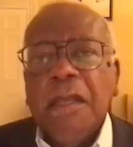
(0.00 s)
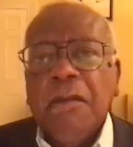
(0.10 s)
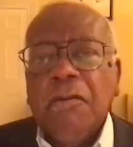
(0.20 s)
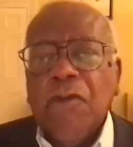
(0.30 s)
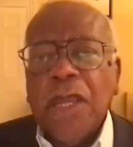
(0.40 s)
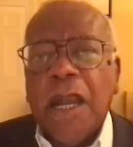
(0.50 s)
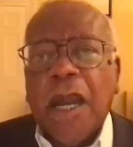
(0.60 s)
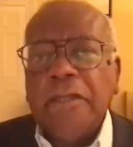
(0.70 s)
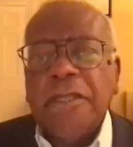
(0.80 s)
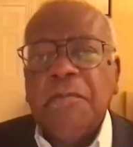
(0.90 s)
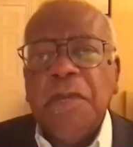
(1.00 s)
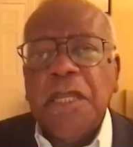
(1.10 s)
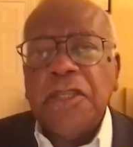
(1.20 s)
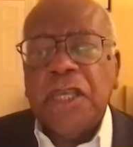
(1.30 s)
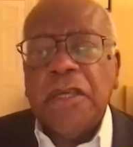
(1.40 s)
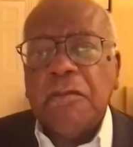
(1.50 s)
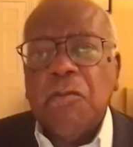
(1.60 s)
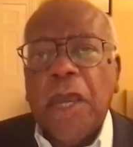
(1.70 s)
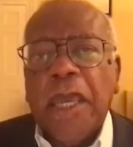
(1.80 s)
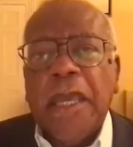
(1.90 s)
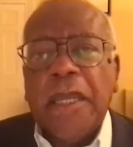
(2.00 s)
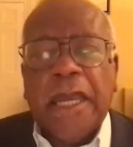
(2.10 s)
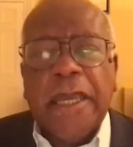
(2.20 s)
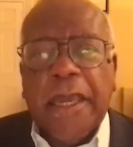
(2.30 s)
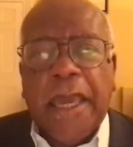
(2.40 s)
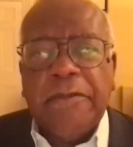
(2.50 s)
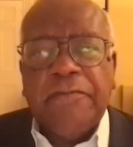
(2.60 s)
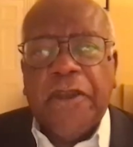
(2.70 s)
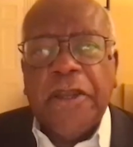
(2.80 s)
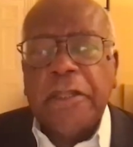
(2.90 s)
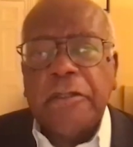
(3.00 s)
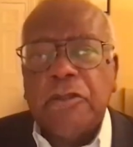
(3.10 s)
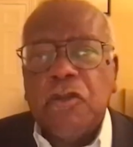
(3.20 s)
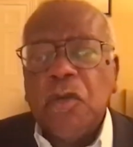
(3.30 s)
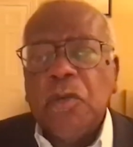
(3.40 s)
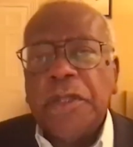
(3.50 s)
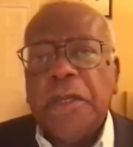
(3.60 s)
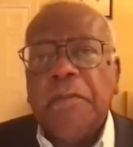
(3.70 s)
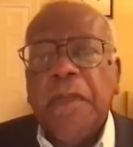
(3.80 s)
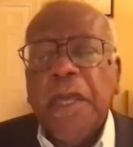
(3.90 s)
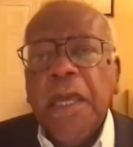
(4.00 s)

regarded me in a certain way, and I had very little to do with them.